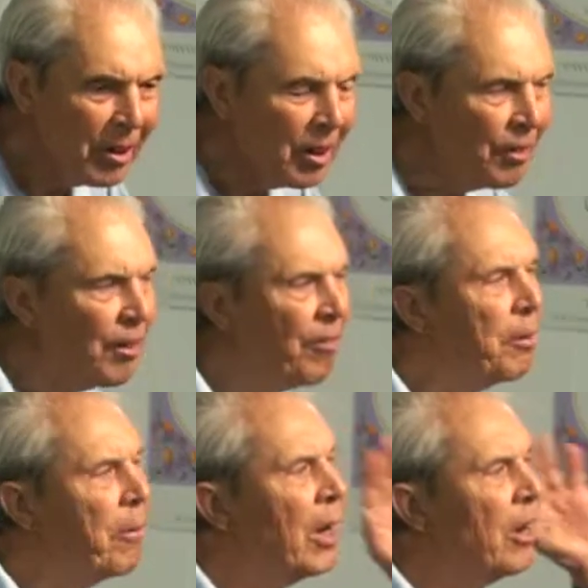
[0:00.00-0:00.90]
Give every
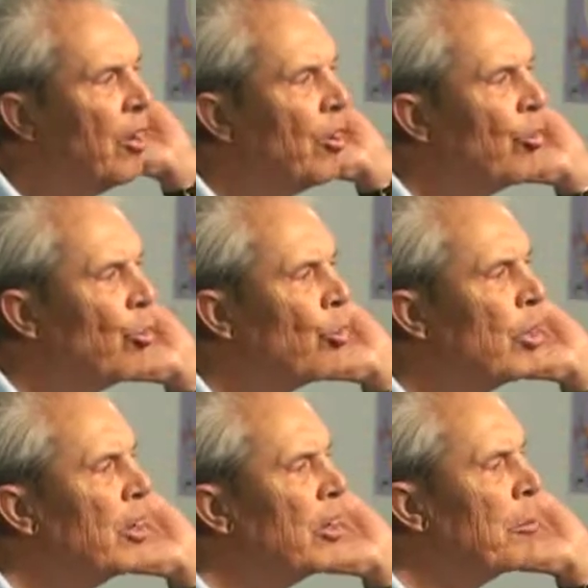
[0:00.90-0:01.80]
man your
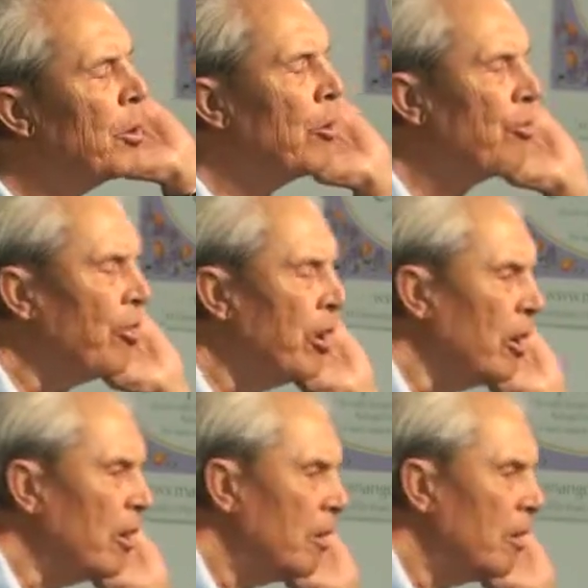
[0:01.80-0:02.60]
ear, but not your head.